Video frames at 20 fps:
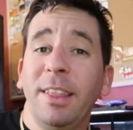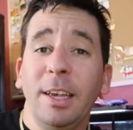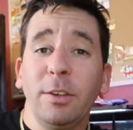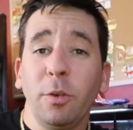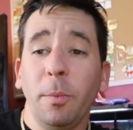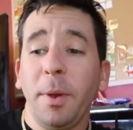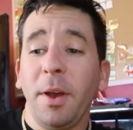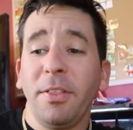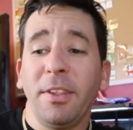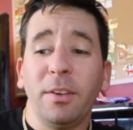things
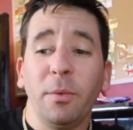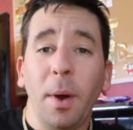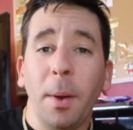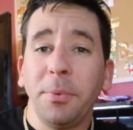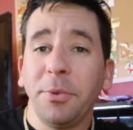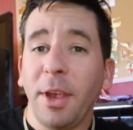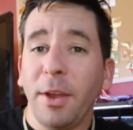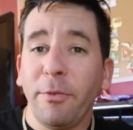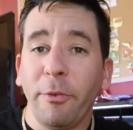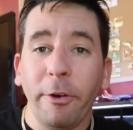will be on the
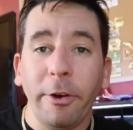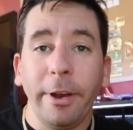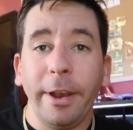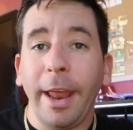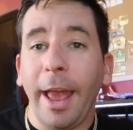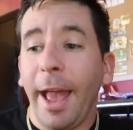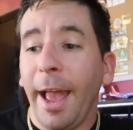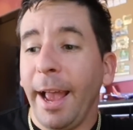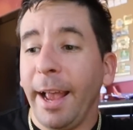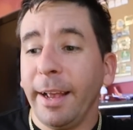website for a
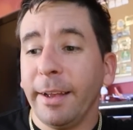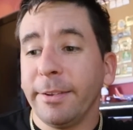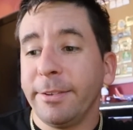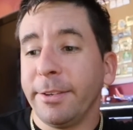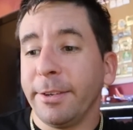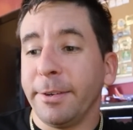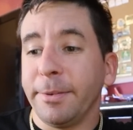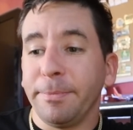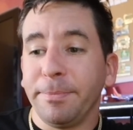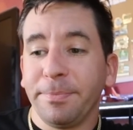day
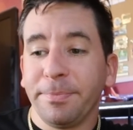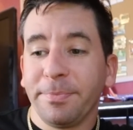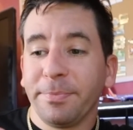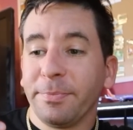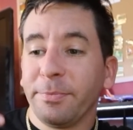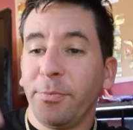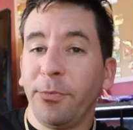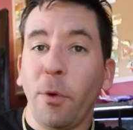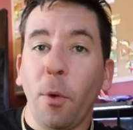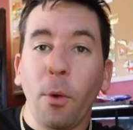to
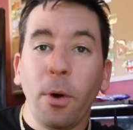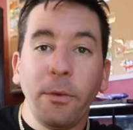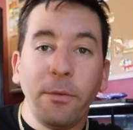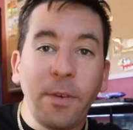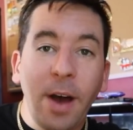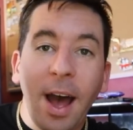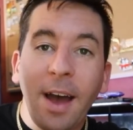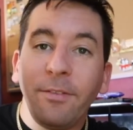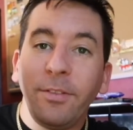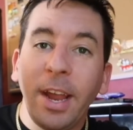4 or
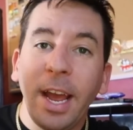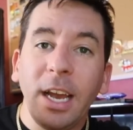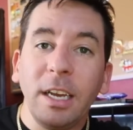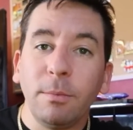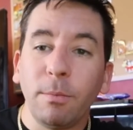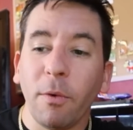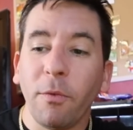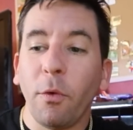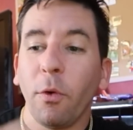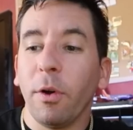5
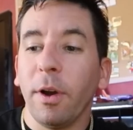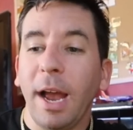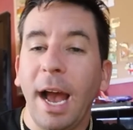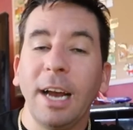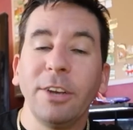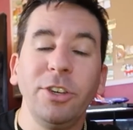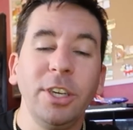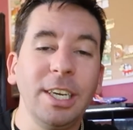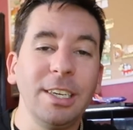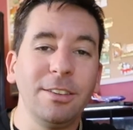days before it
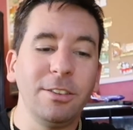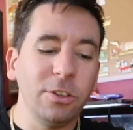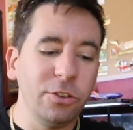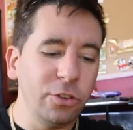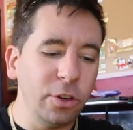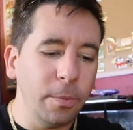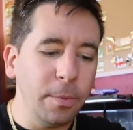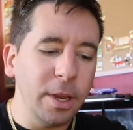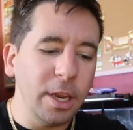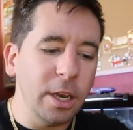actually gets
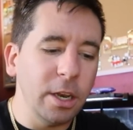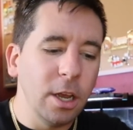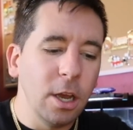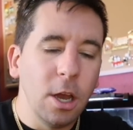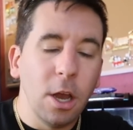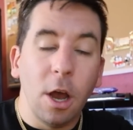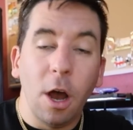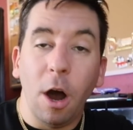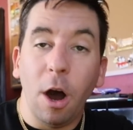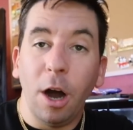distributed
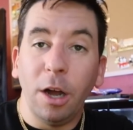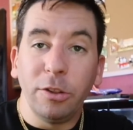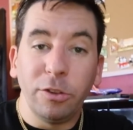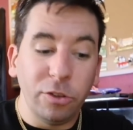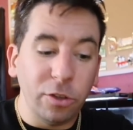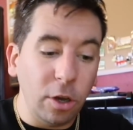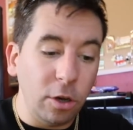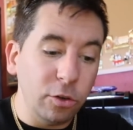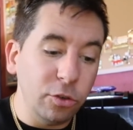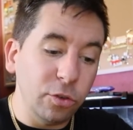on
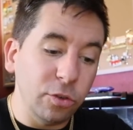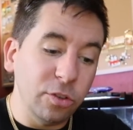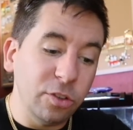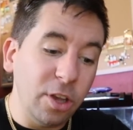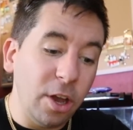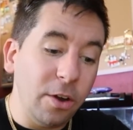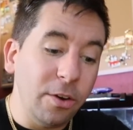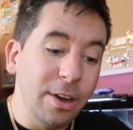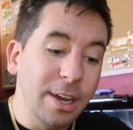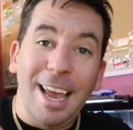social.
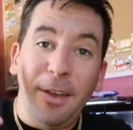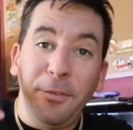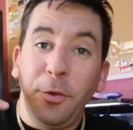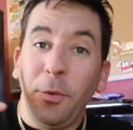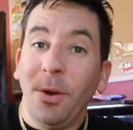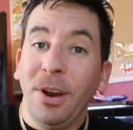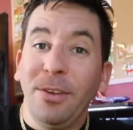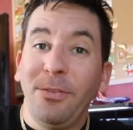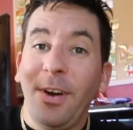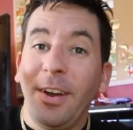So if
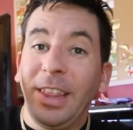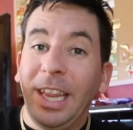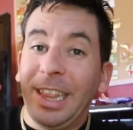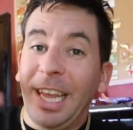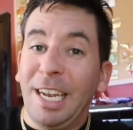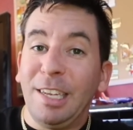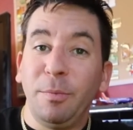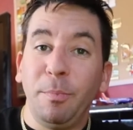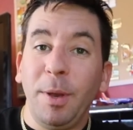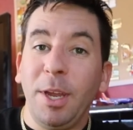you want to find the
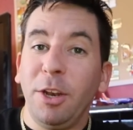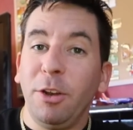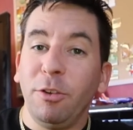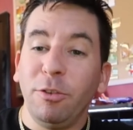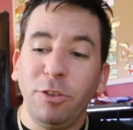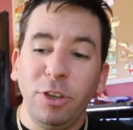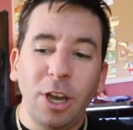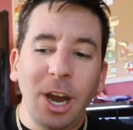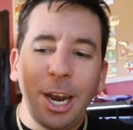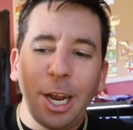latest pin
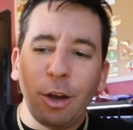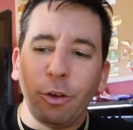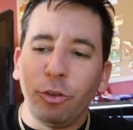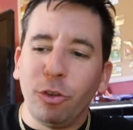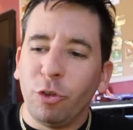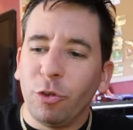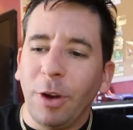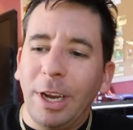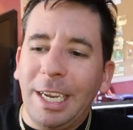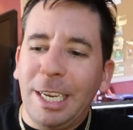news, you got to go
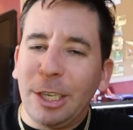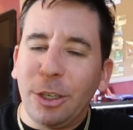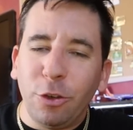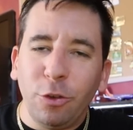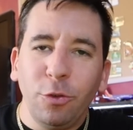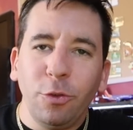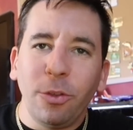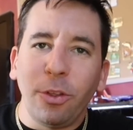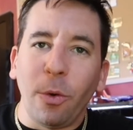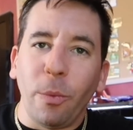straight
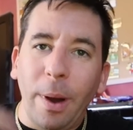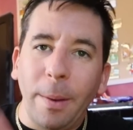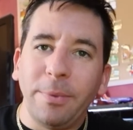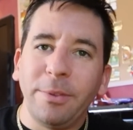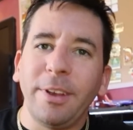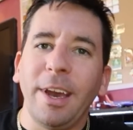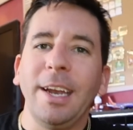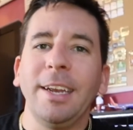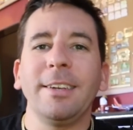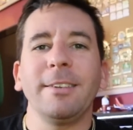to the
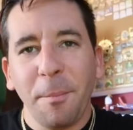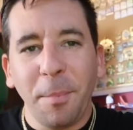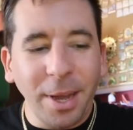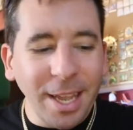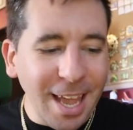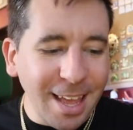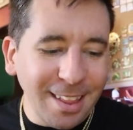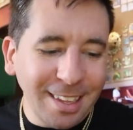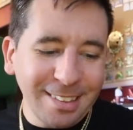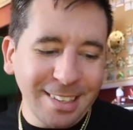website.
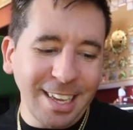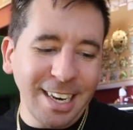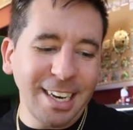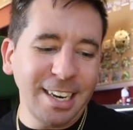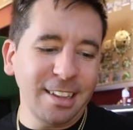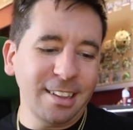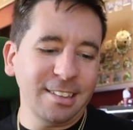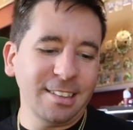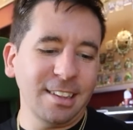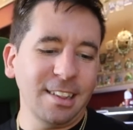But yeah, let's get
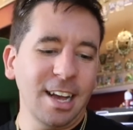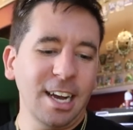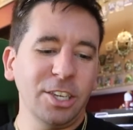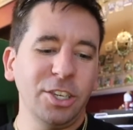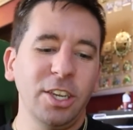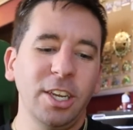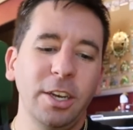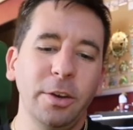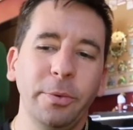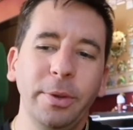into this
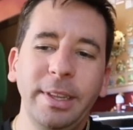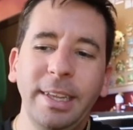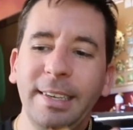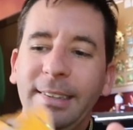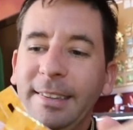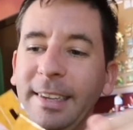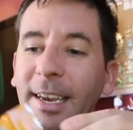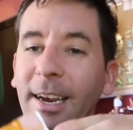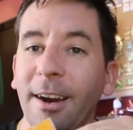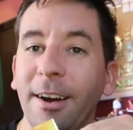collection
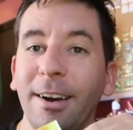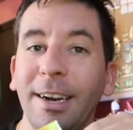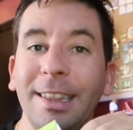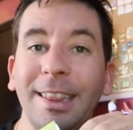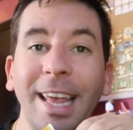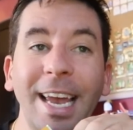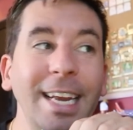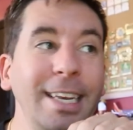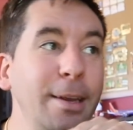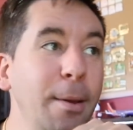released here
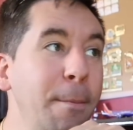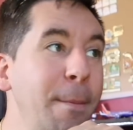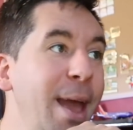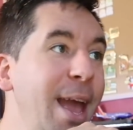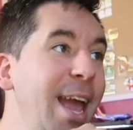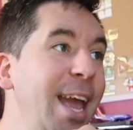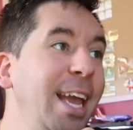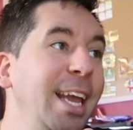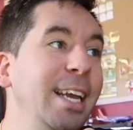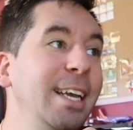late
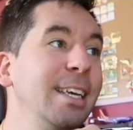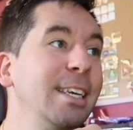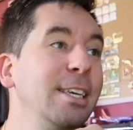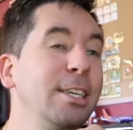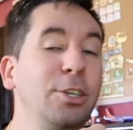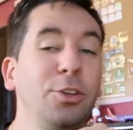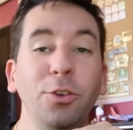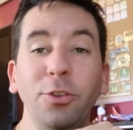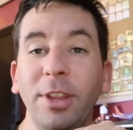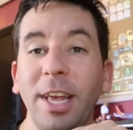May
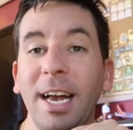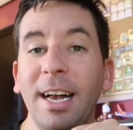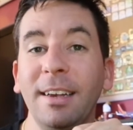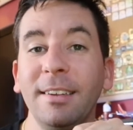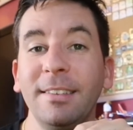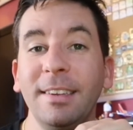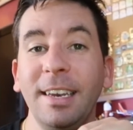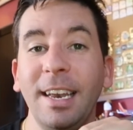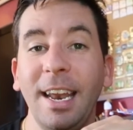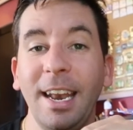
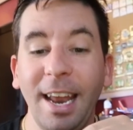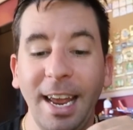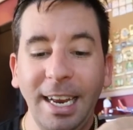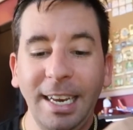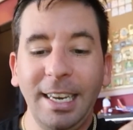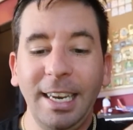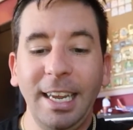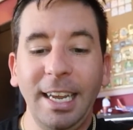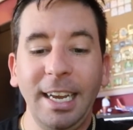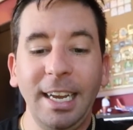
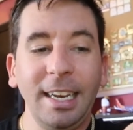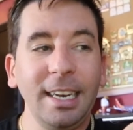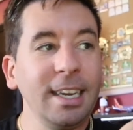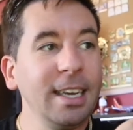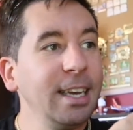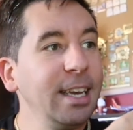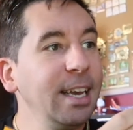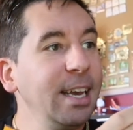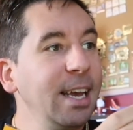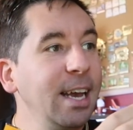2019.